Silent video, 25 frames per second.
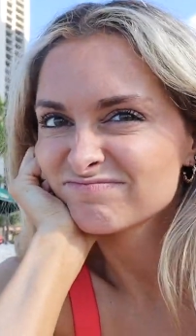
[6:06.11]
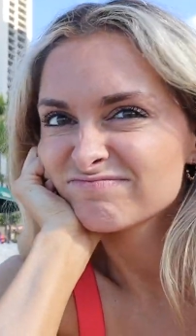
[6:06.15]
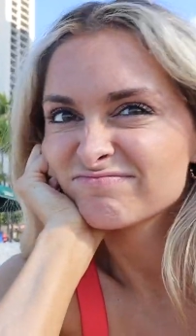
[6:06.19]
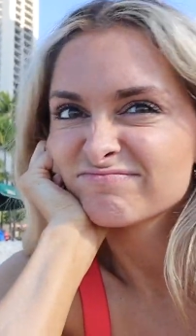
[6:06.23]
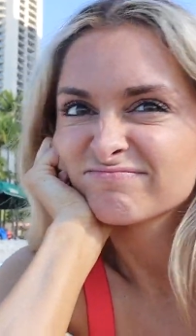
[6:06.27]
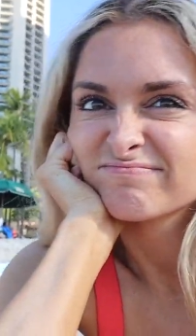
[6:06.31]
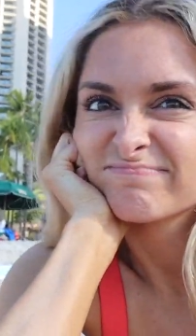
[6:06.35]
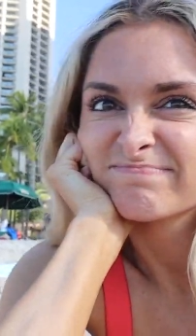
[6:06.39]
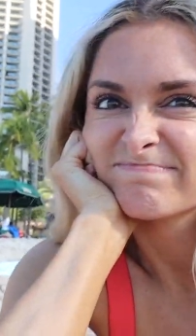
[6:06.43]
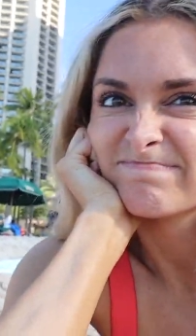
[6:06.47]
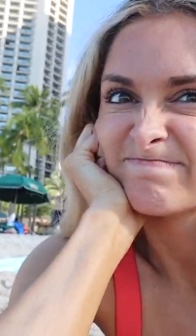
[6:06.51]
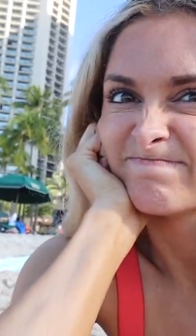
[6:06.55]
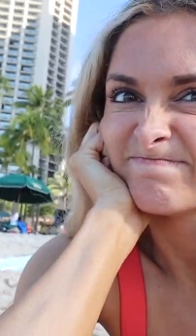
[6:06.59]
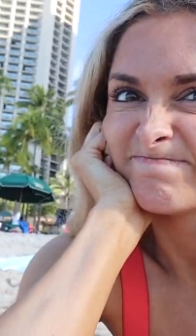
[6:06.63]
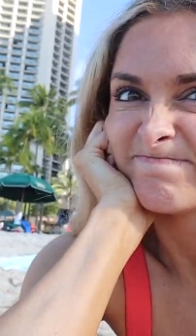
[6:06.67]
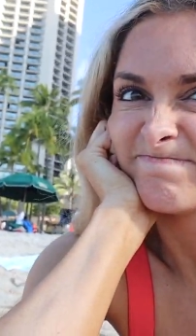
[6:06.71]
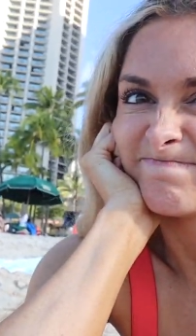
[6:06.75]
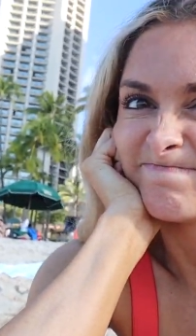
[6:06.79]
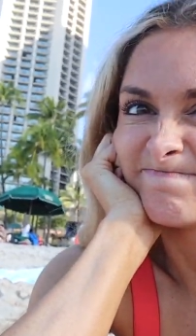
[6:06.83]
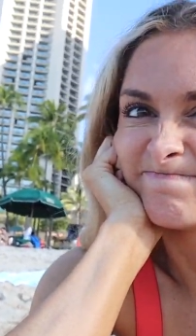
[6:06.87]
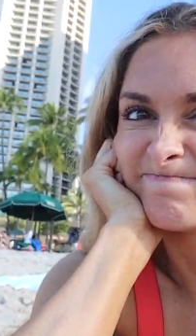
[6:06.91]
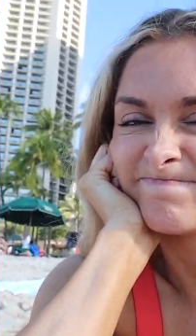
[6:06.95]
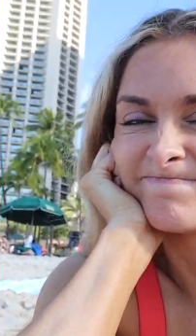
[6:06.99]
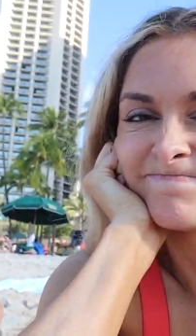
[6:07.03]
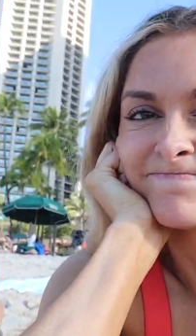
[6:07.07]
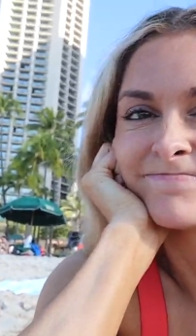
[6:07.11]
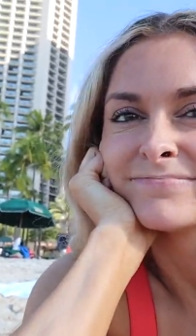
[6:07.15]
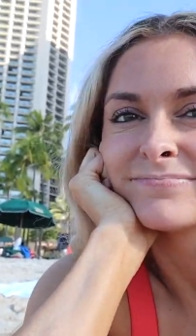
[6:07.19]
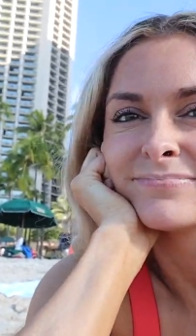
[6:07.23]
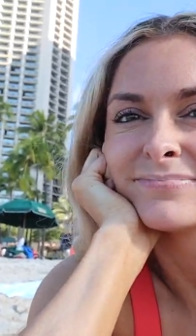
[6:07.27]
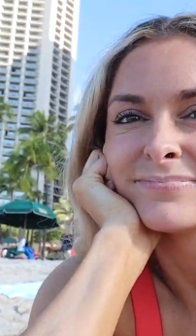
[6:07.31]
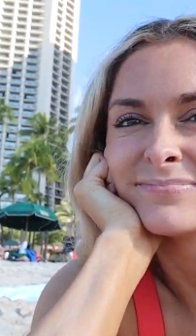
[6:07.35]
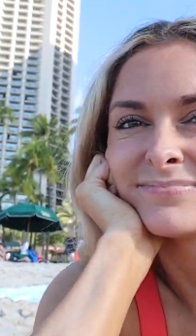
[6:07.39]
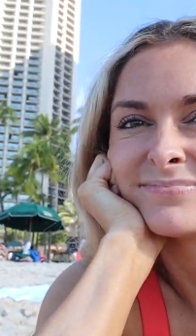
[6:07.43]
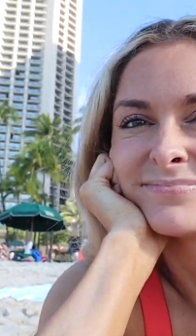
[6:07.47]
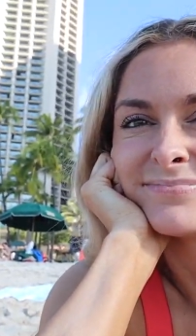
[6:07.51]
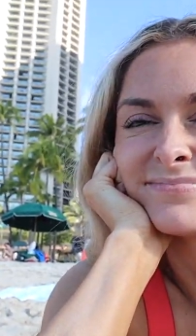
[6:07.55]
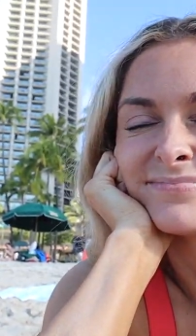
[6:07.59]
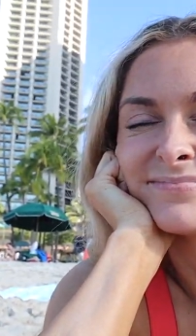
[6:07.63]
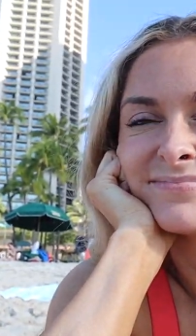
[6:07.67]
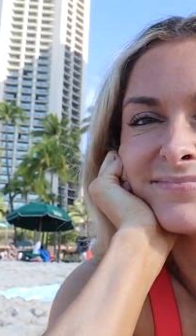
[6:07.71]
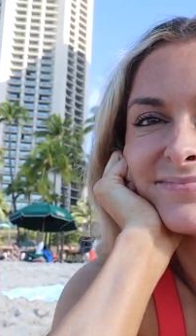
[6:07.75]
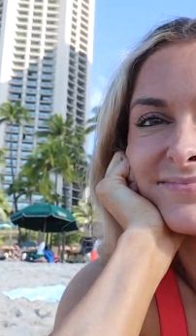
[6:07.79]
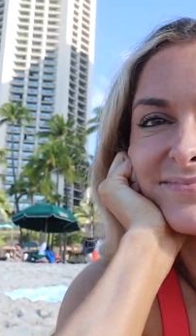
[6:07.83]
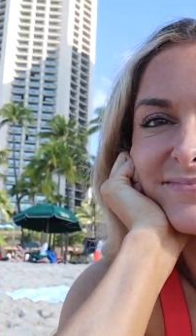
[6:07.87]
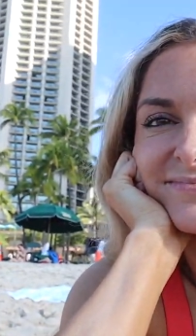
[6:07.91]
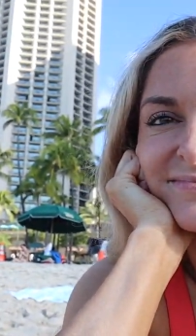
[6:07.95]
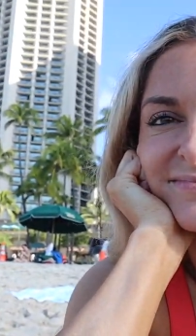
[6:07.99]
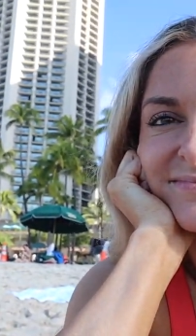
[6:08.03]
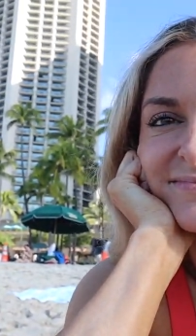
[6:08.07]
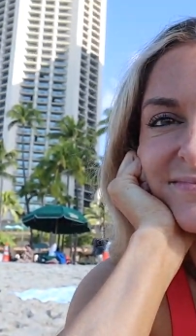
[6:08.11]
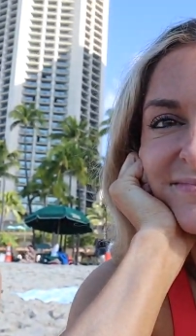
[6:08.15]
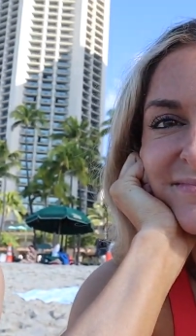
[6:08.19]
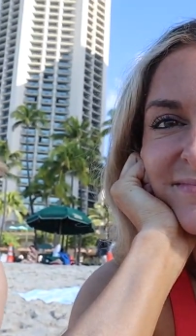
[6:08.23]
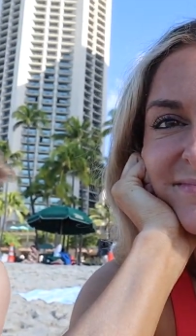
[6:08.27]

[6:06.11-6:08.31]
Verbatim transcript: You know why? Because I need to be in one piece